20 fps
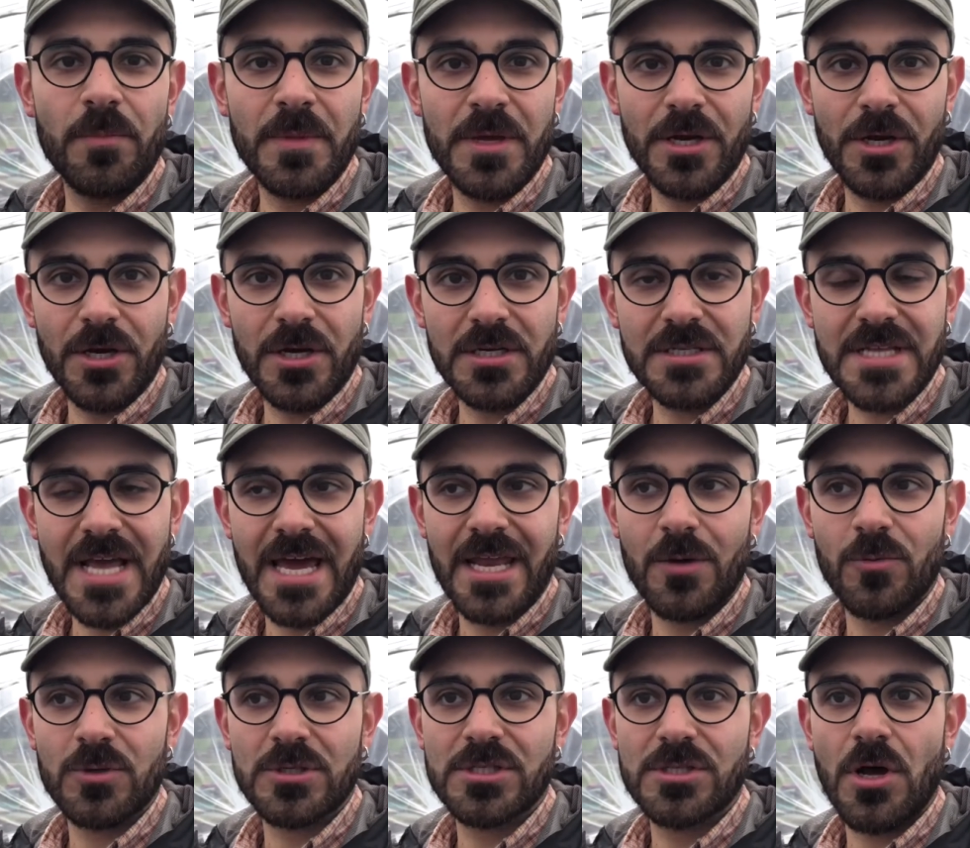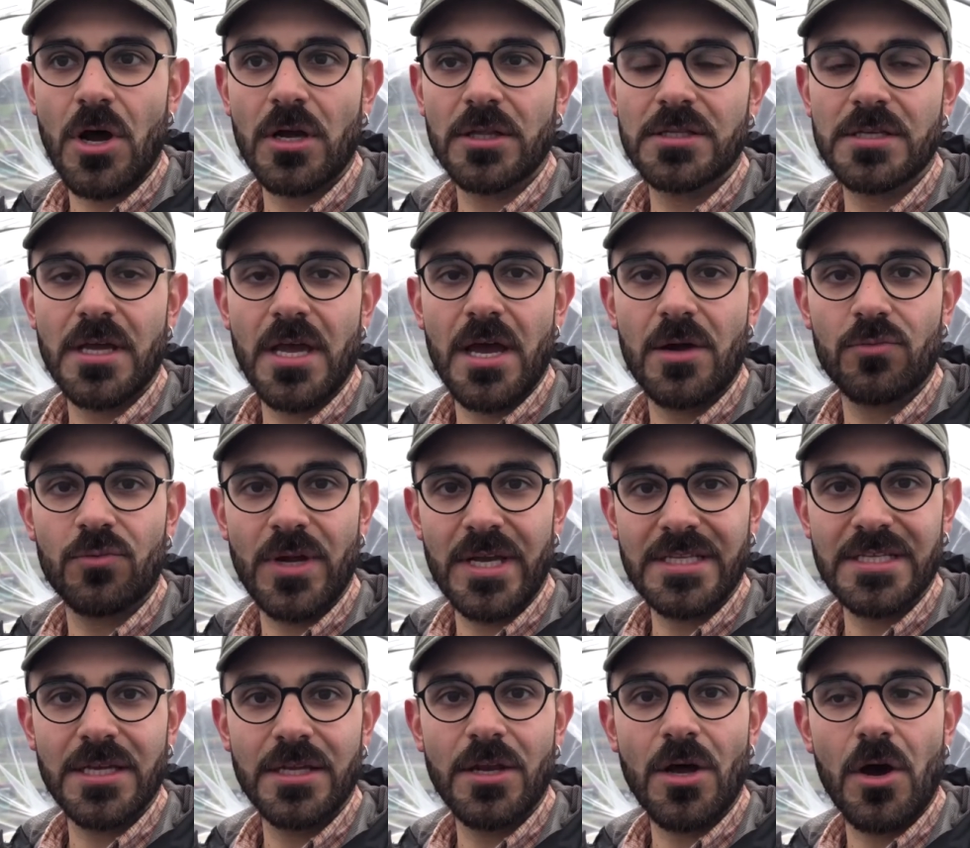meters and it was not
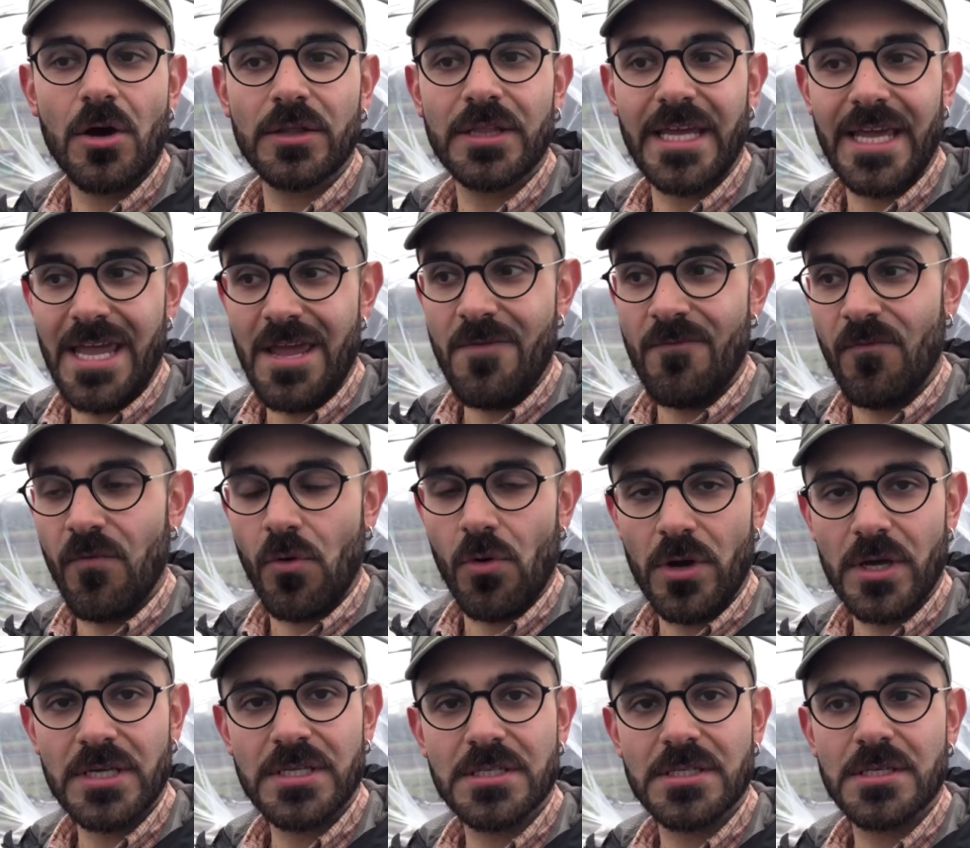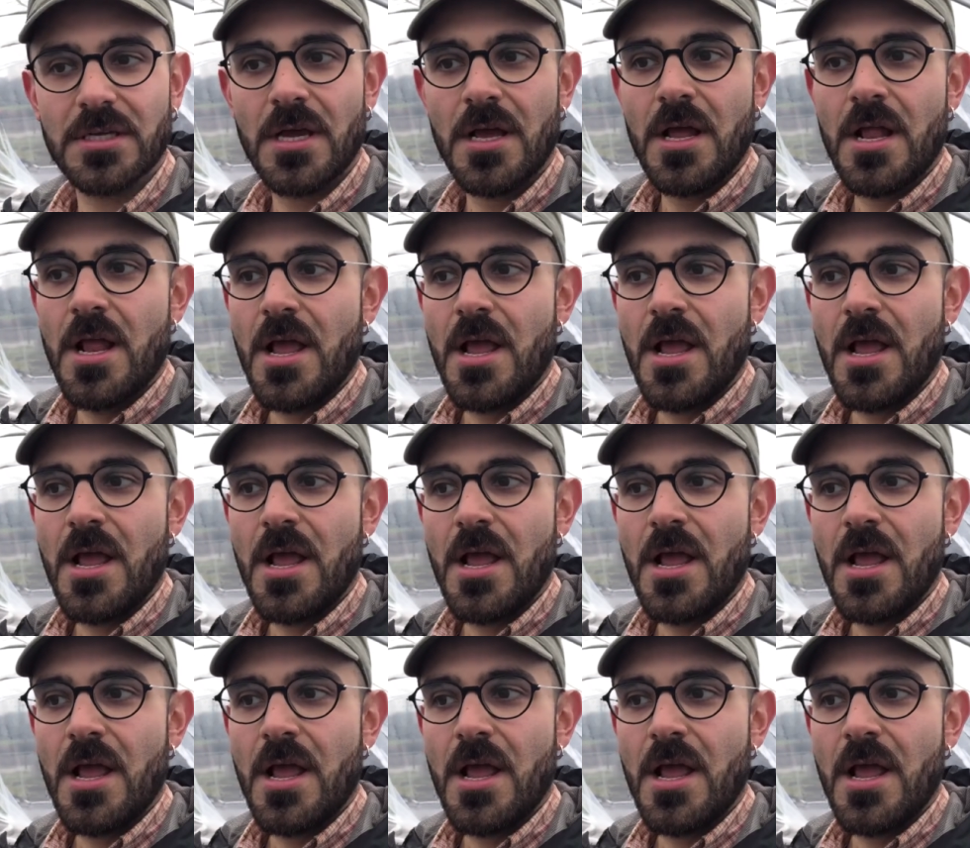written on the invoice,